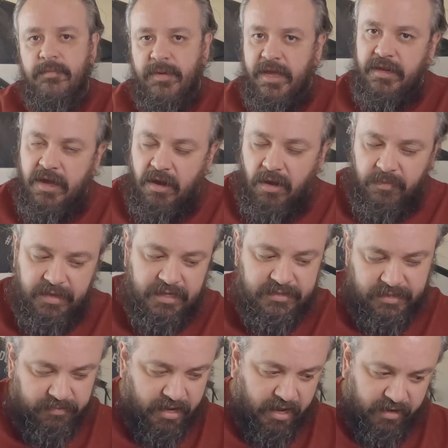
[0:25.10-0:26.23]
by all
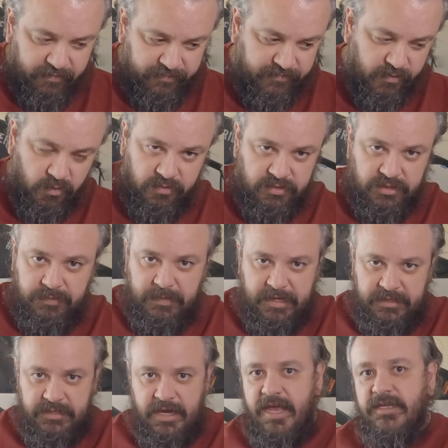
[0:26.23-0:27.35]
means, I'm not a full
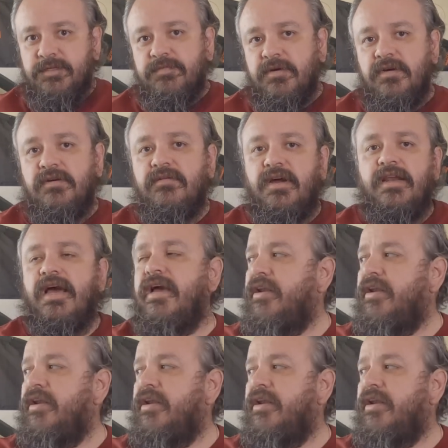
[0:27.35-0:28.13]
suspension expert, right?